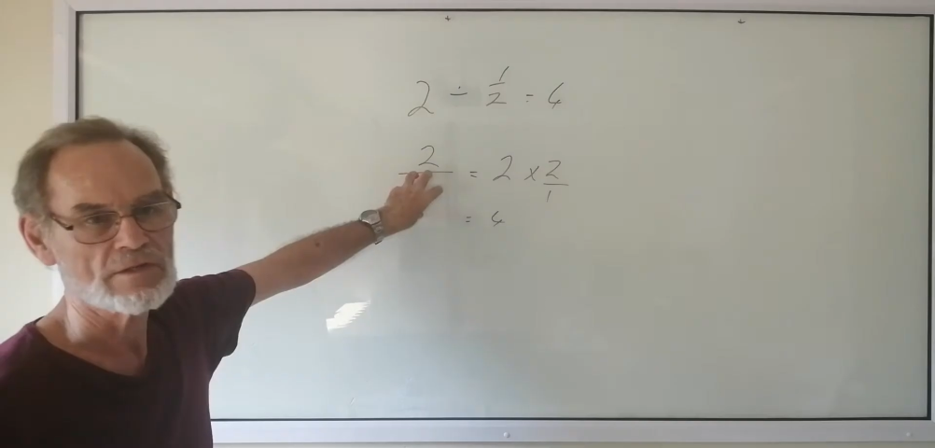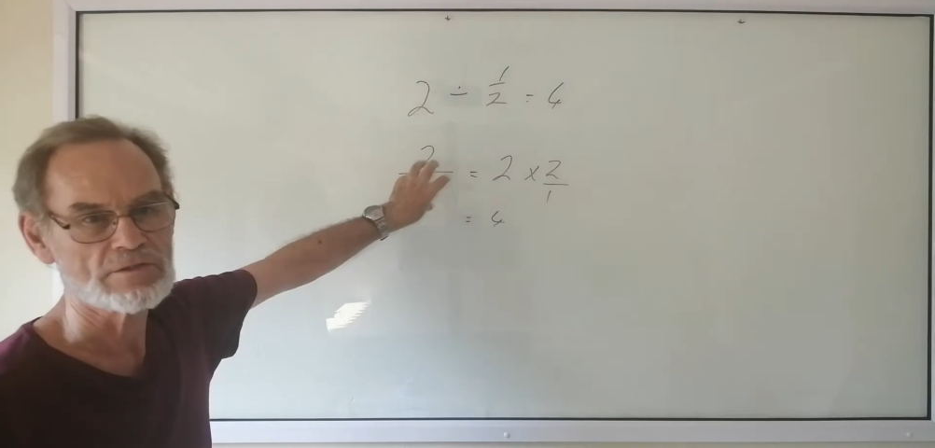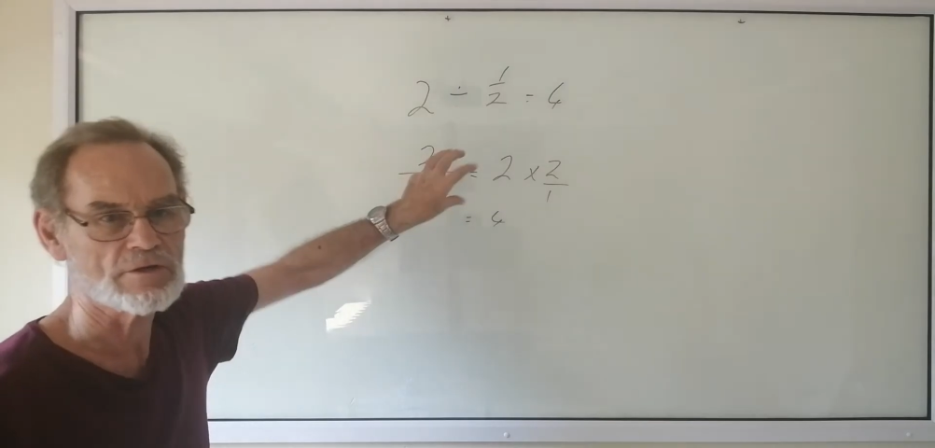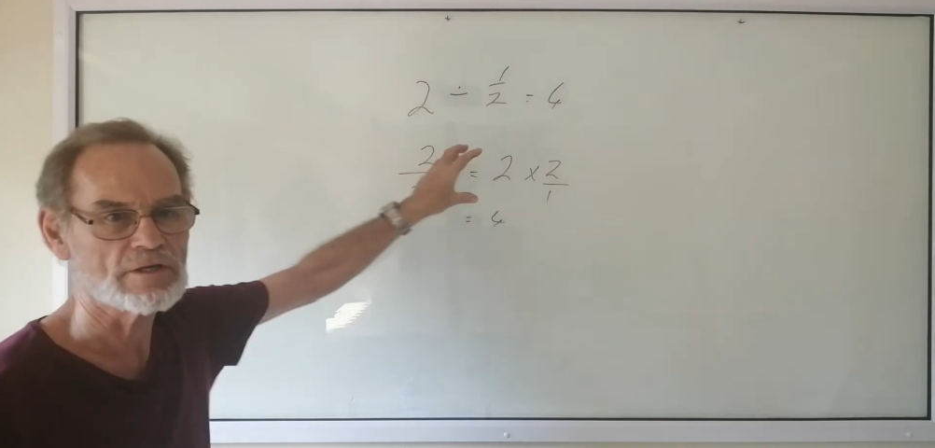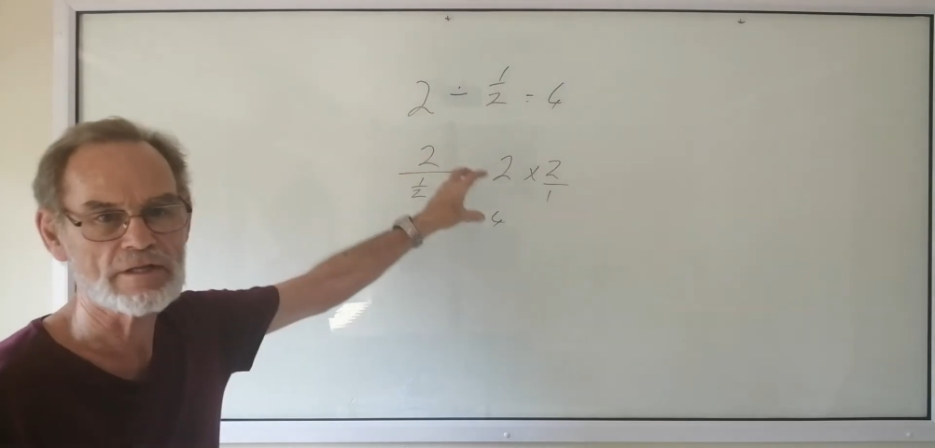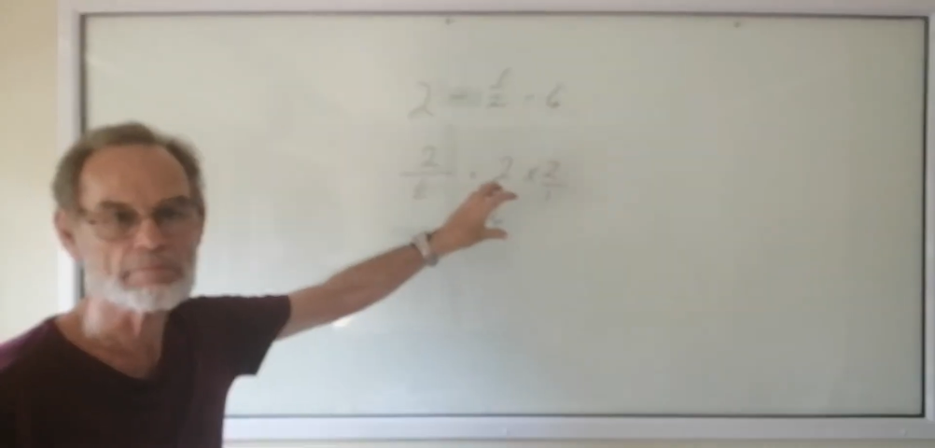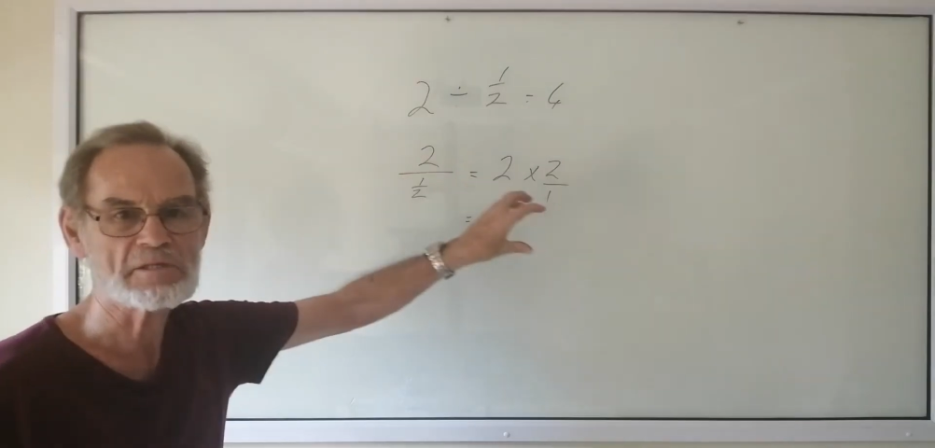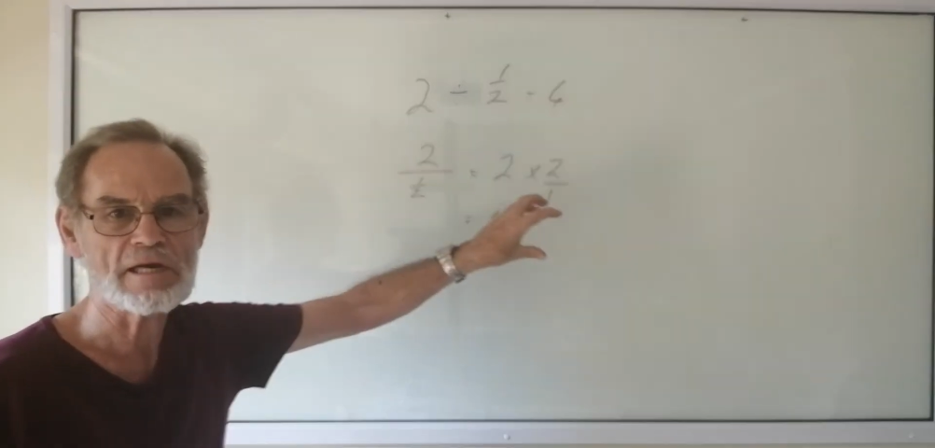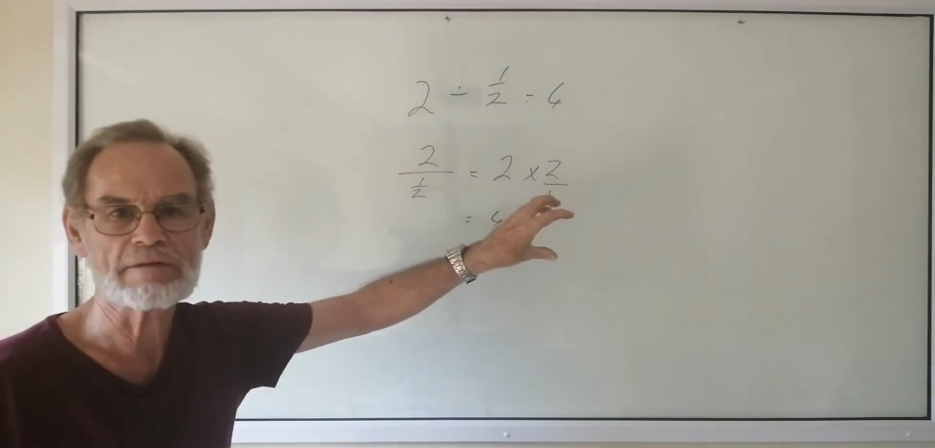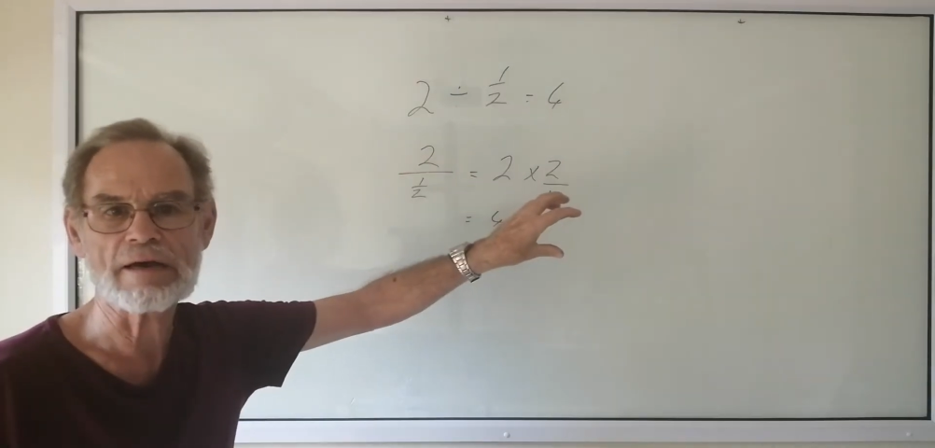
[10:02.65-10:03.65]
turn it
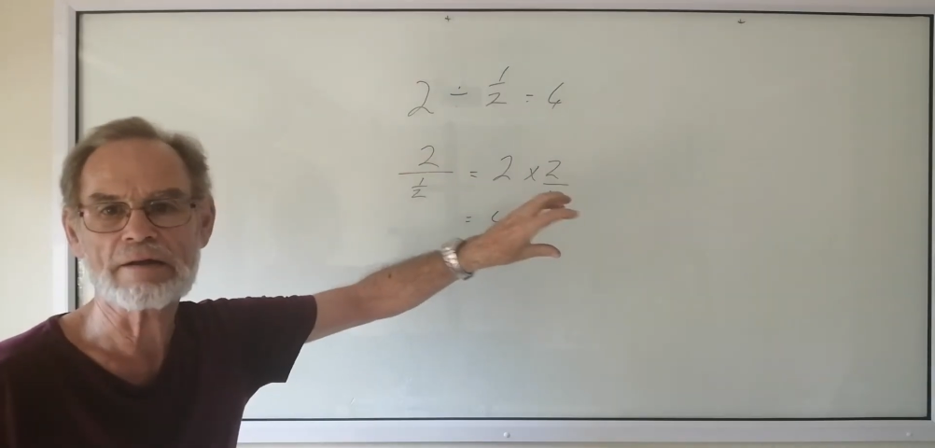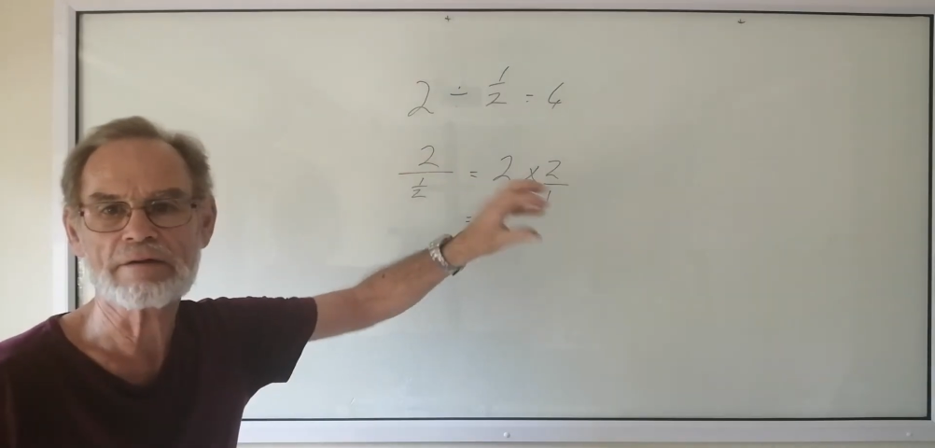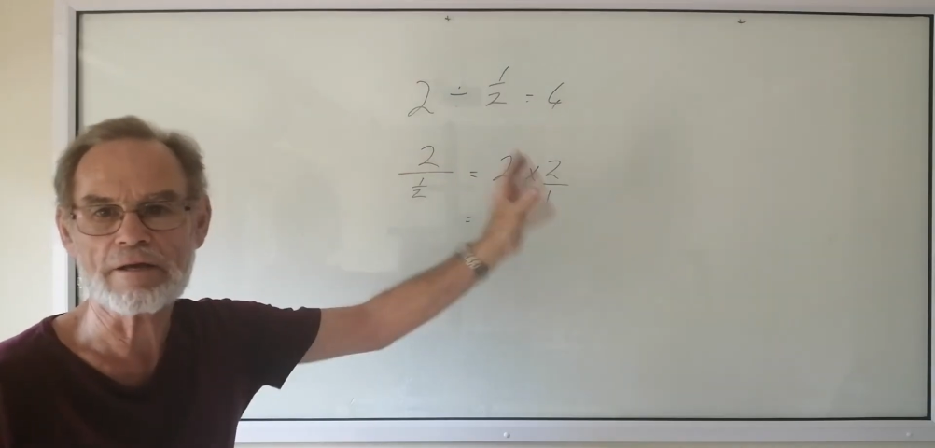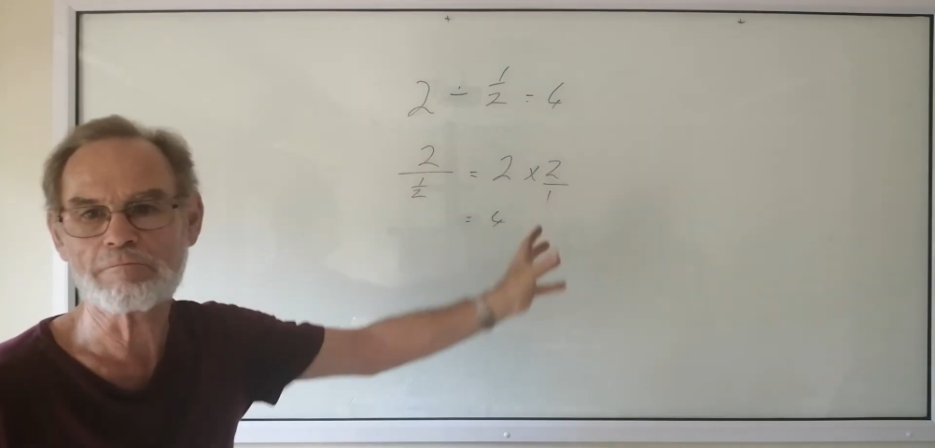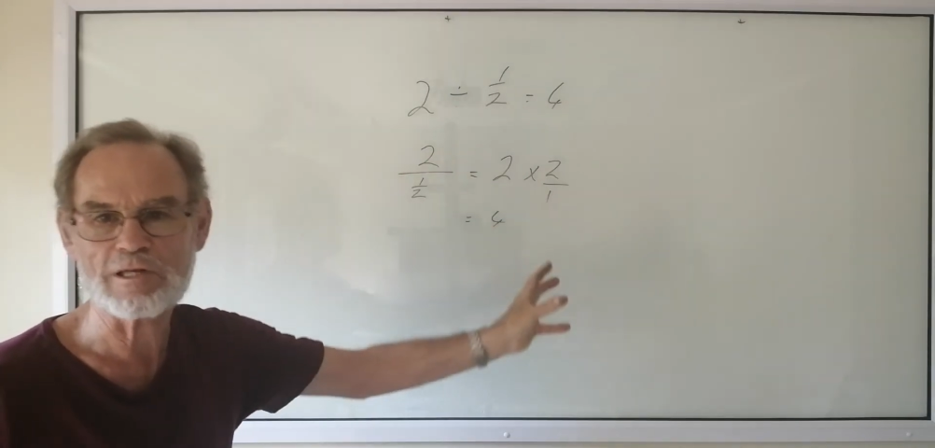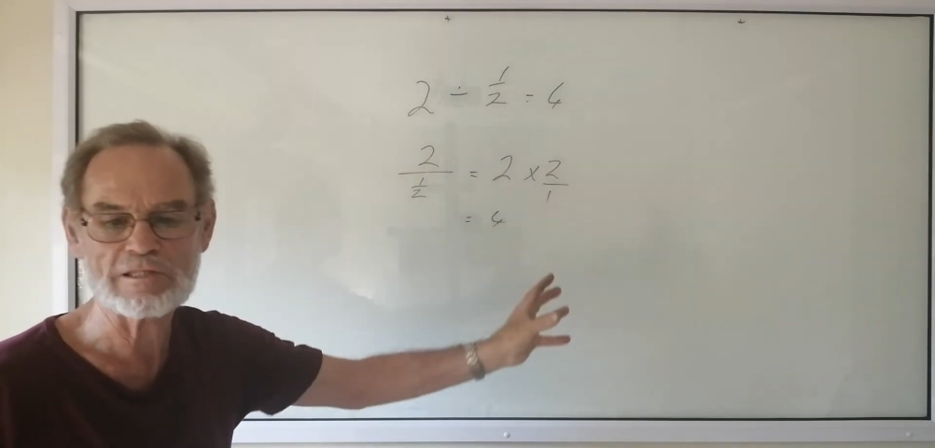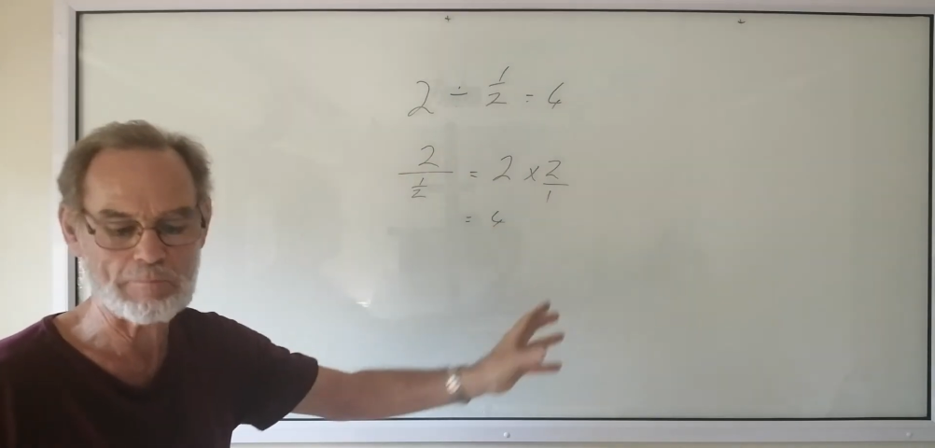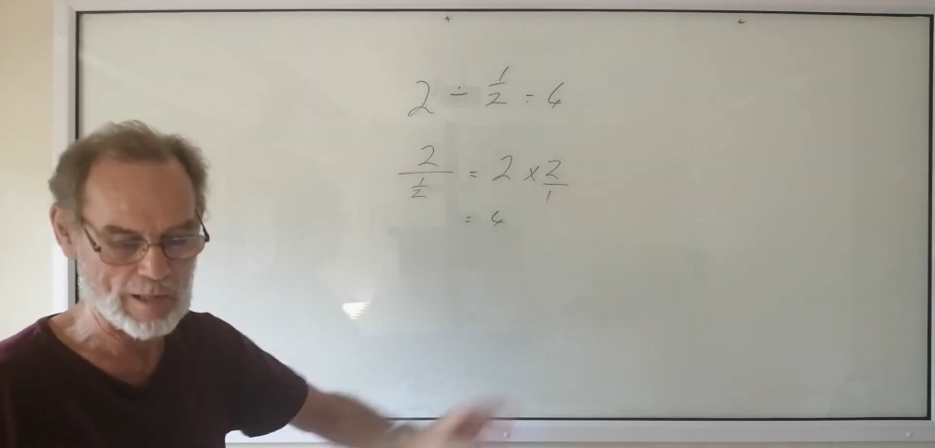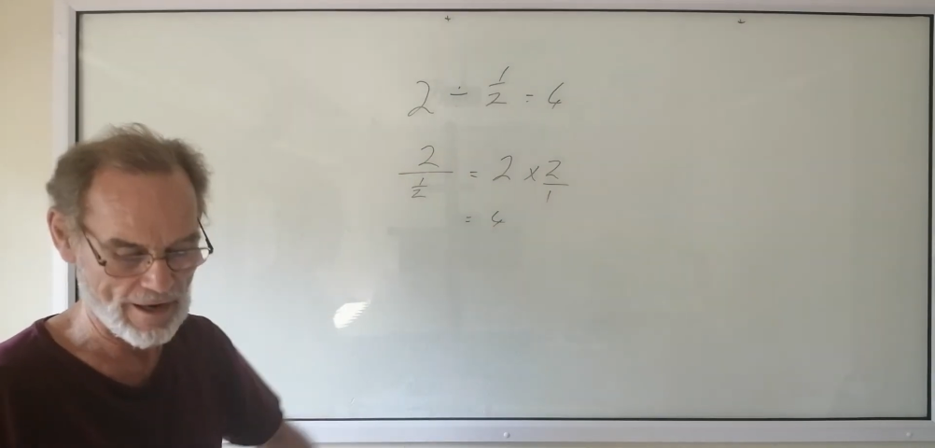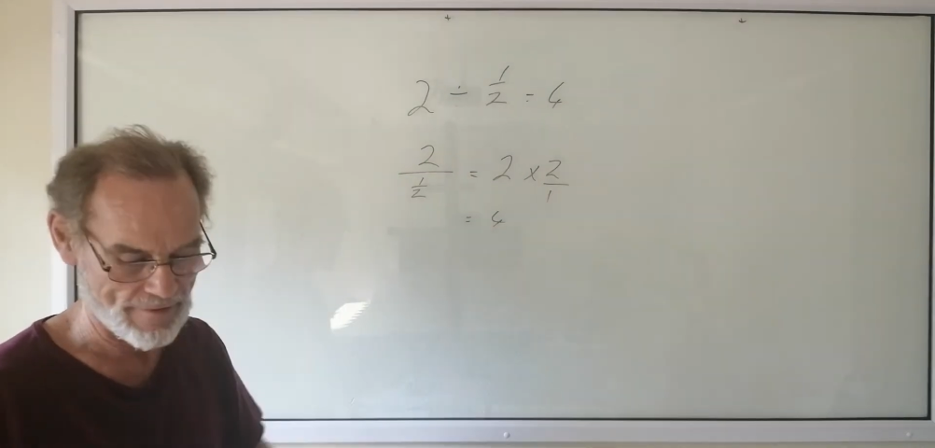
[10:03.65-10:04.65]
upside down and
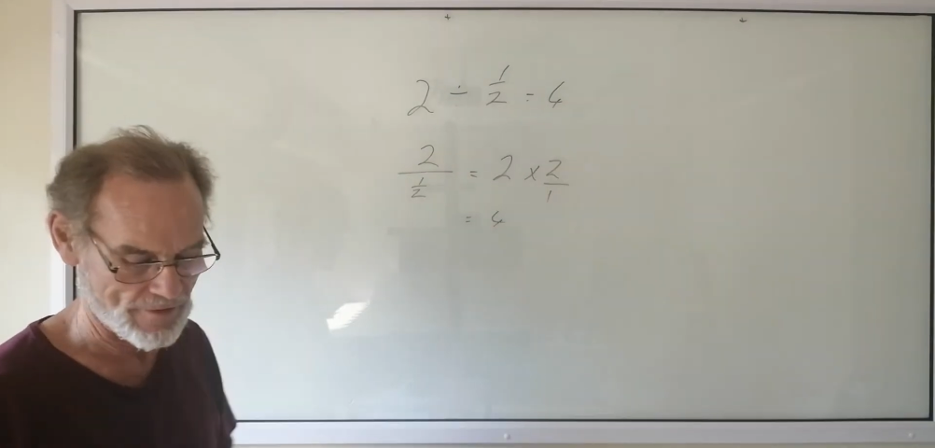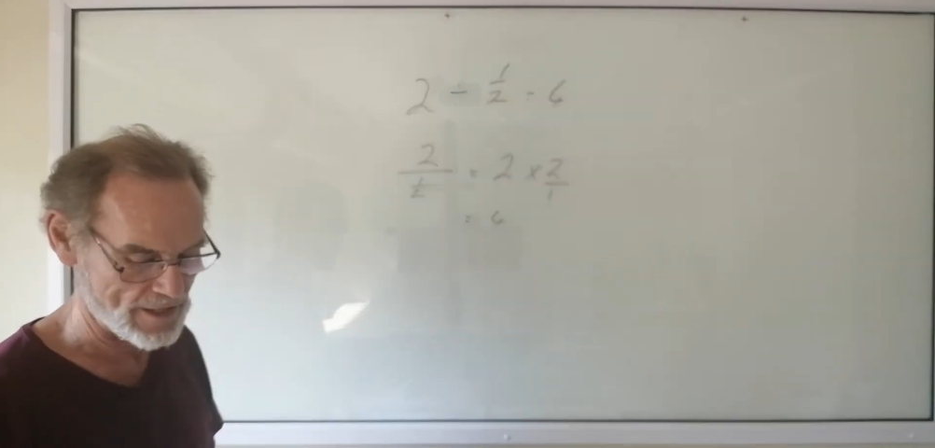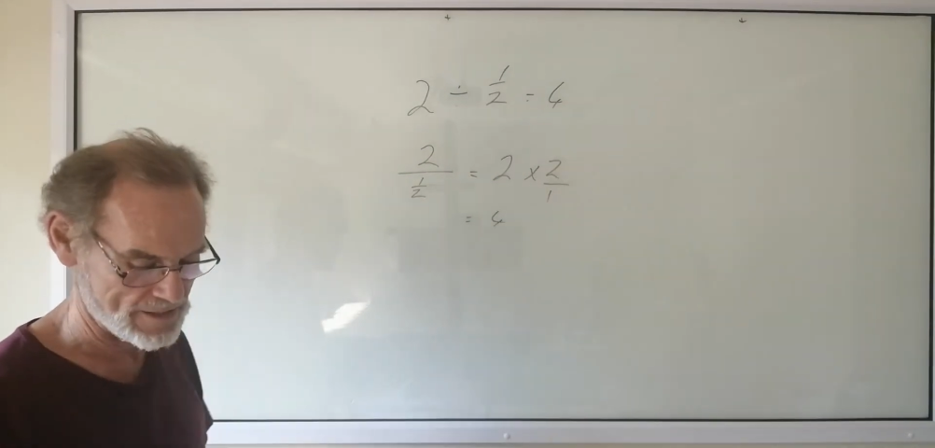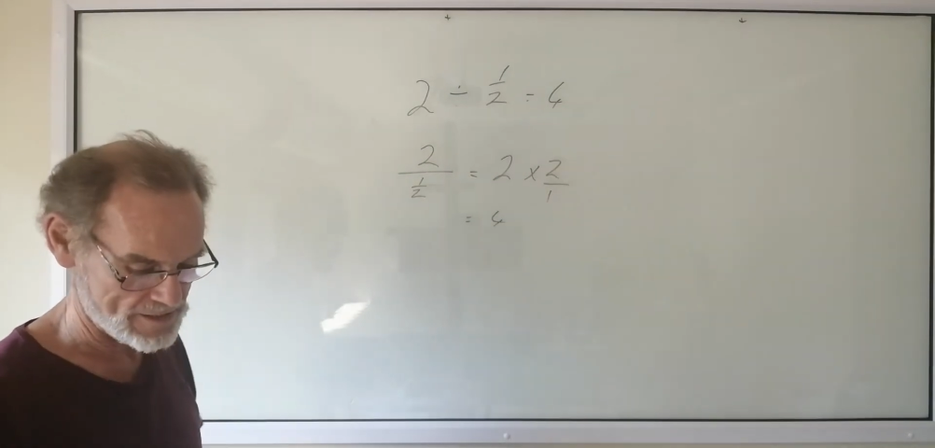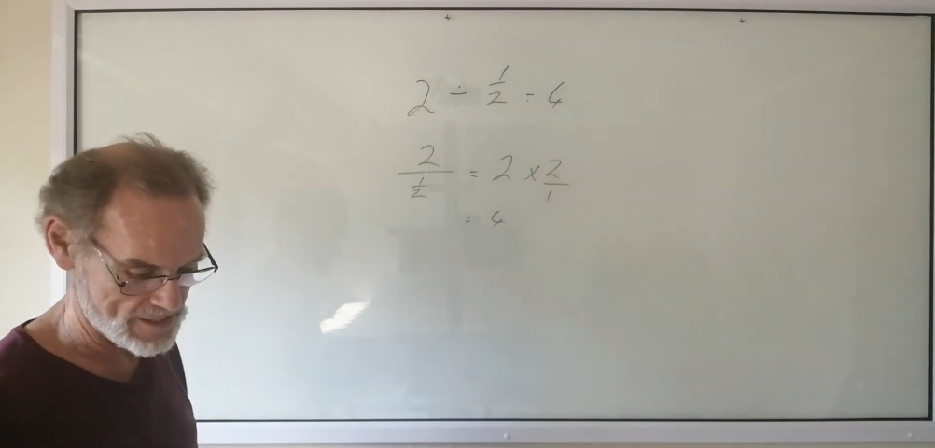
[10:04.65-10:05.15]
multiply. Then it's